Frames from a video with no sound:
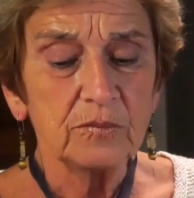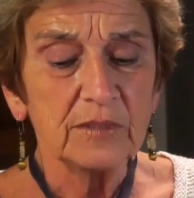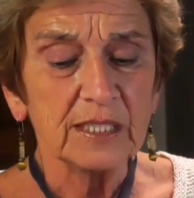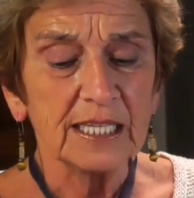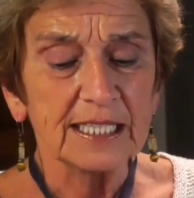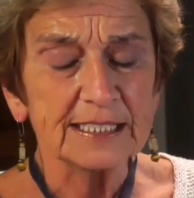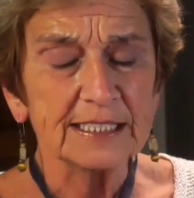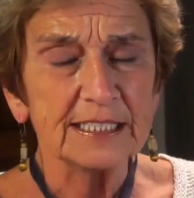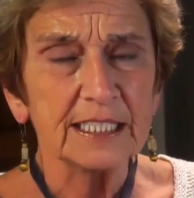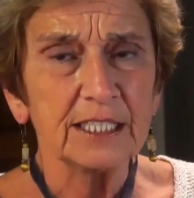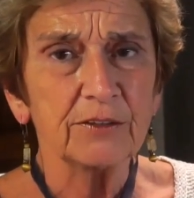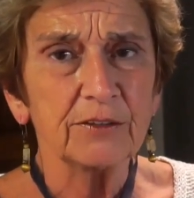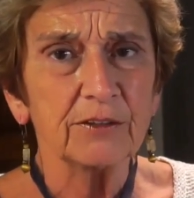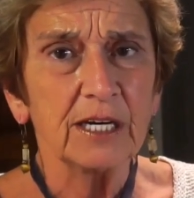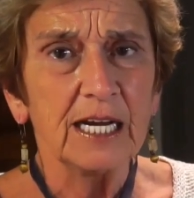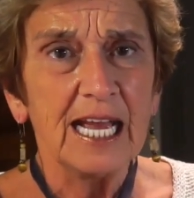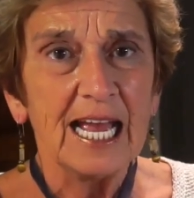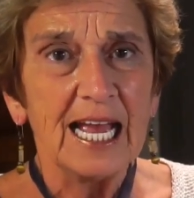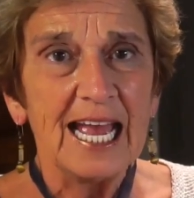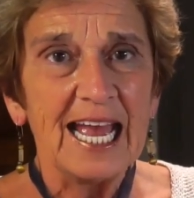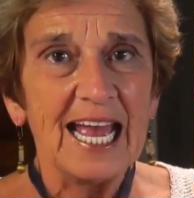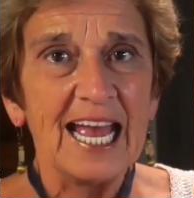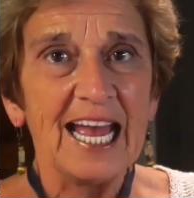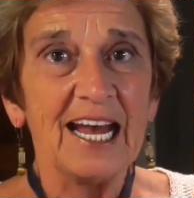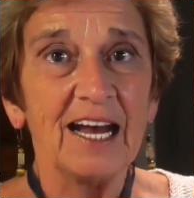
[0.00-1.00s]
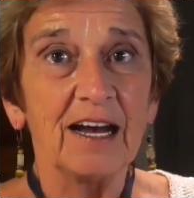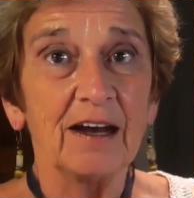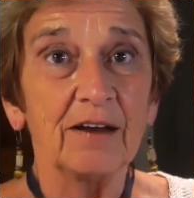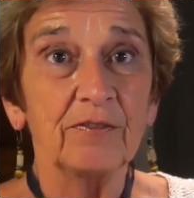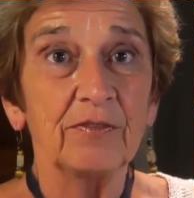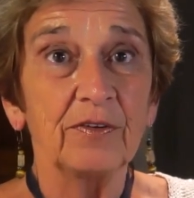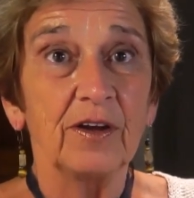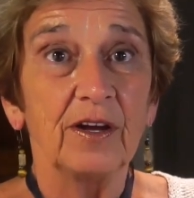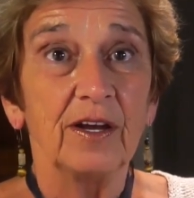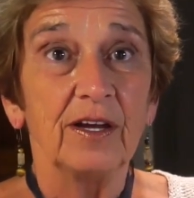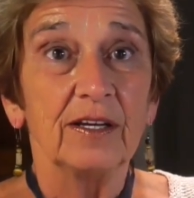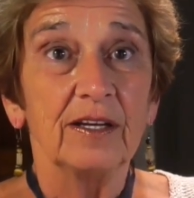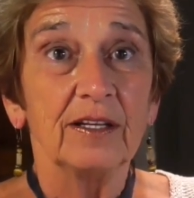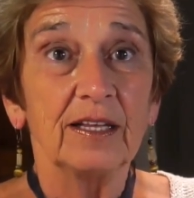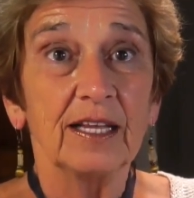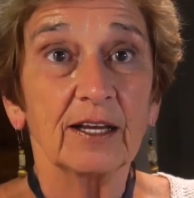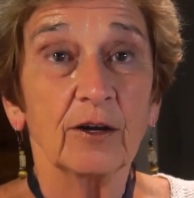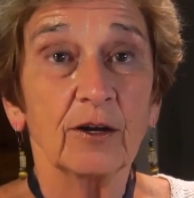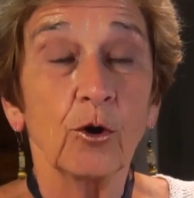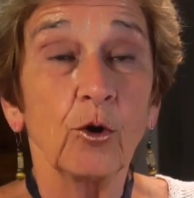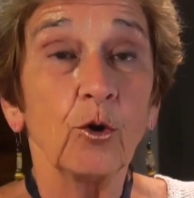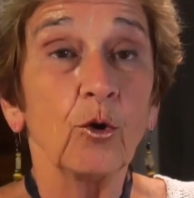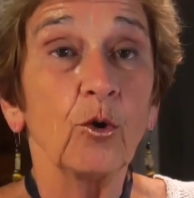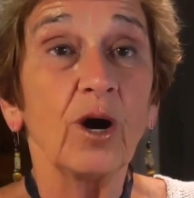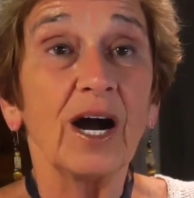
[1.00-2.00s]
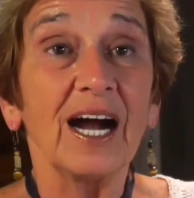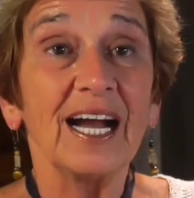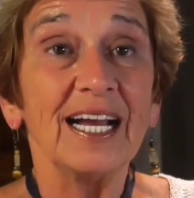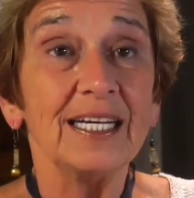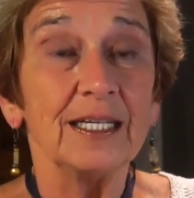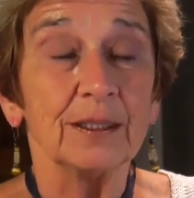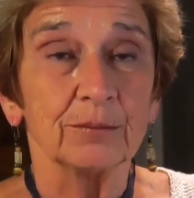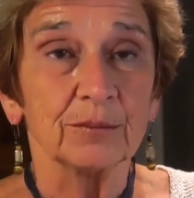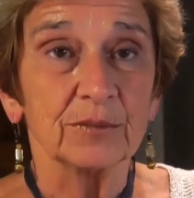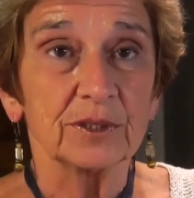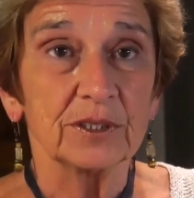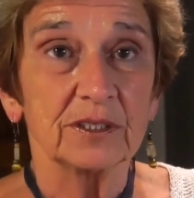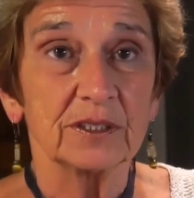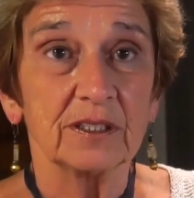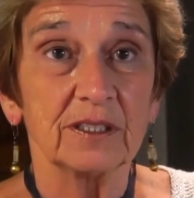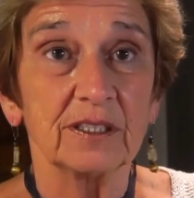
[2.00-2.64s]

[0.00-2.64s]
etc., have like whole items